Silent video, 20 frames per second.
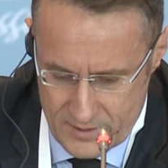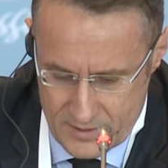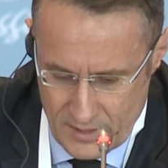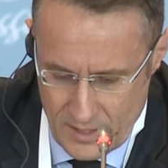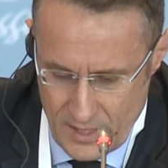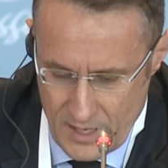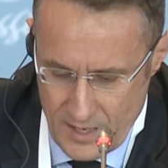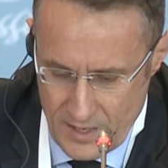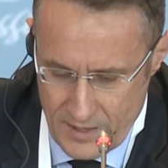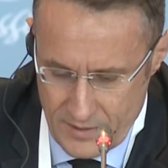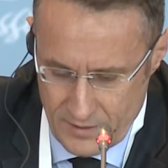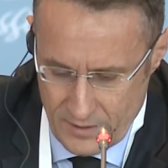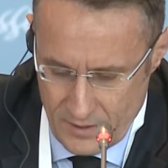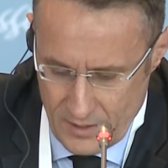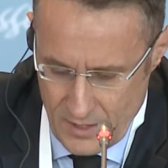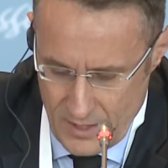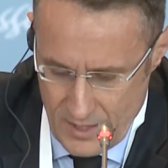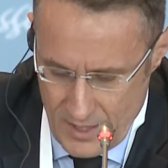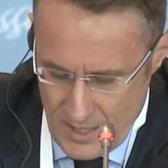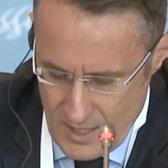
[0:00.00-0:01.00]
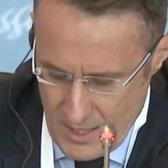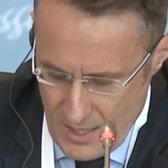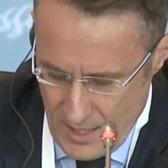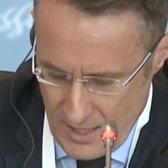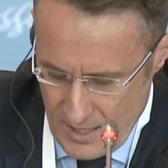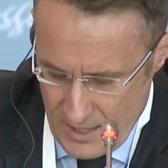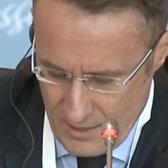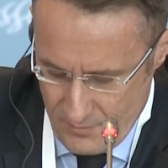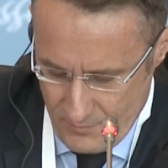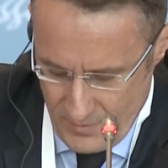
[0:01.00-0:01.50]
if you'll see, it
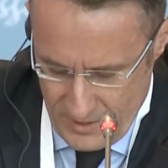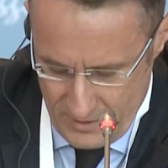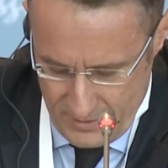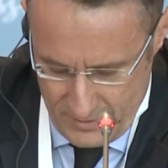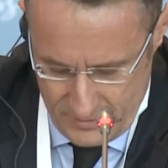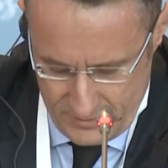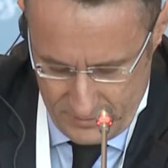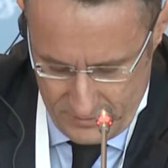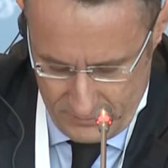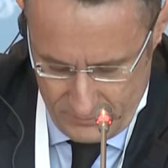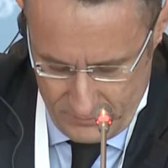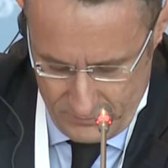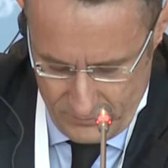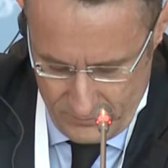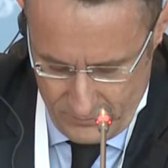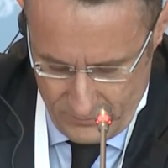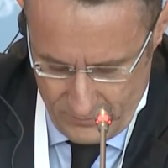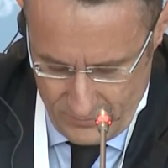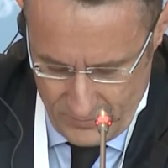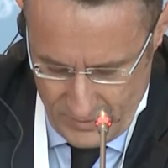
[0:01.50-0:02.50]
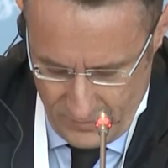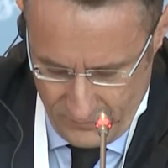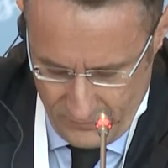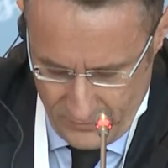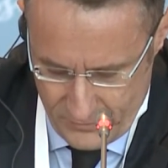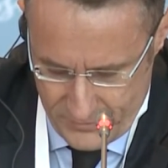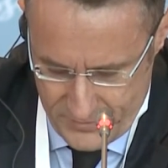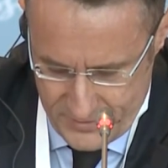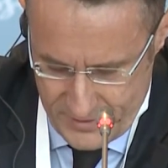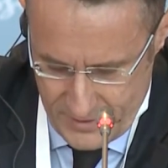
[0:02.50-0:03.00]
goes from vision and
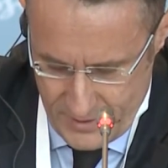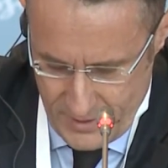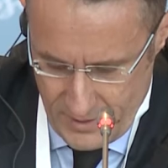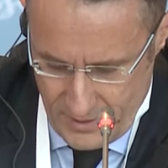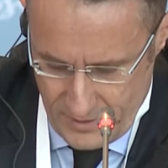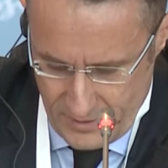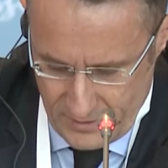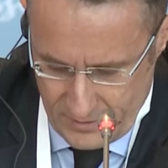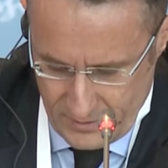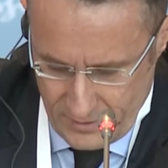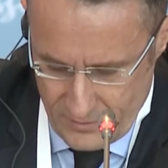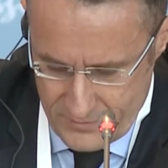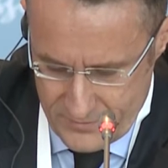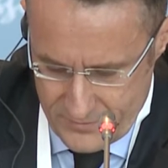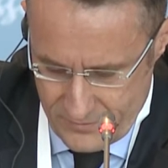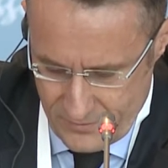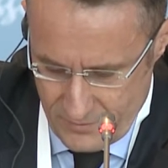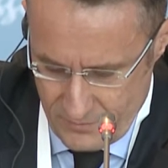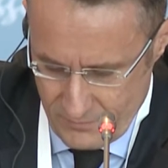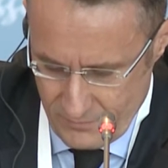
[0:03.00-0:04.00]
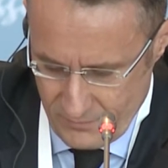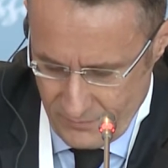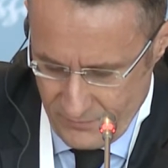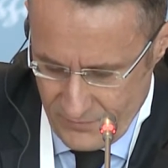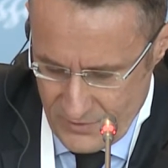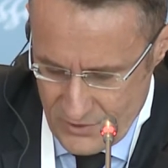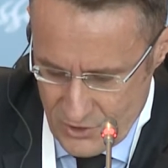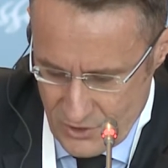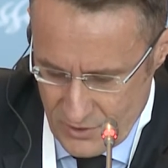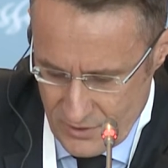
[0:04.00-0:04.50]
strategy in terms of investment to
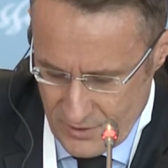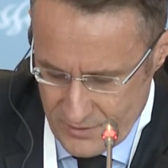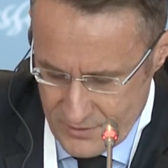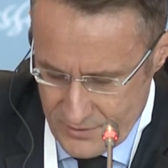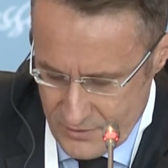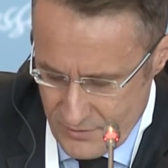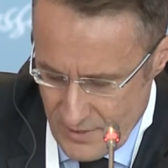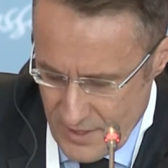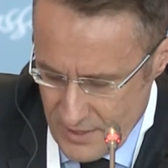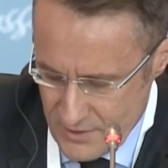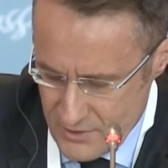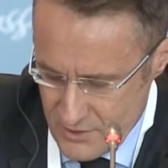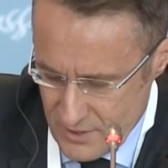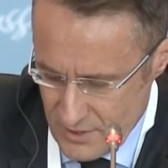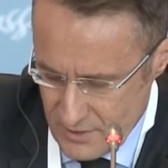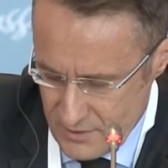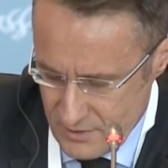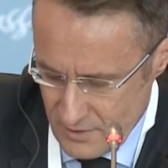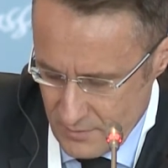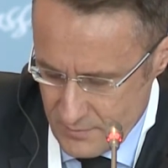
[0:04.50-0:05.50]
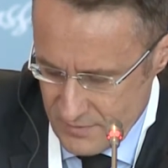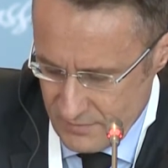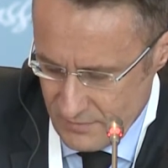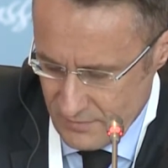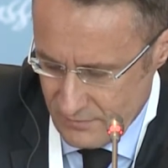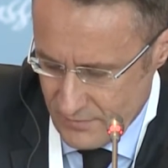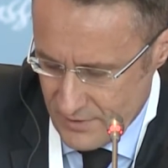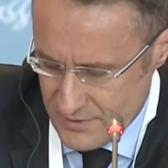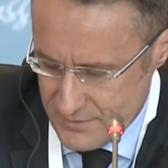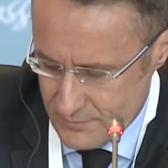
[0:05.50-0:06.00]
attraction, which a
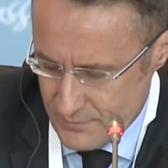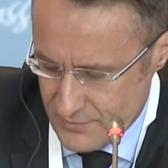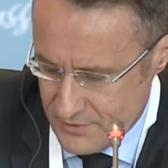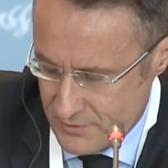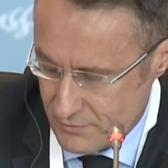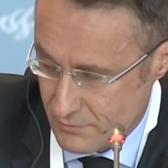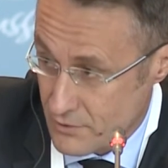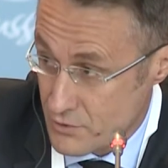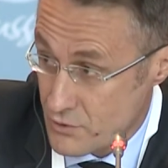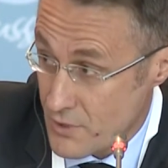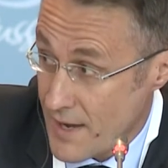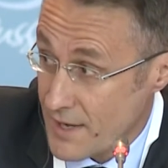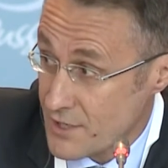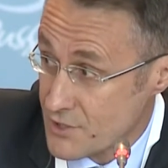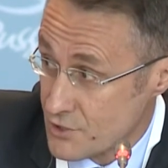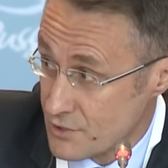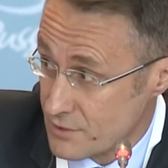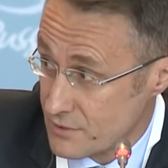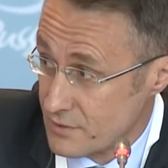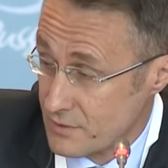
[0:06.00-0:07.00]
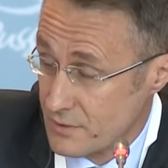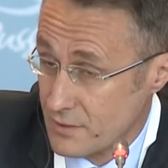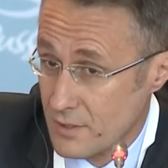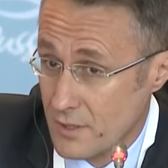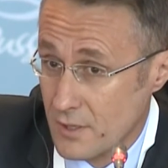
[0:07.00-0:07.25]
lot of the presentation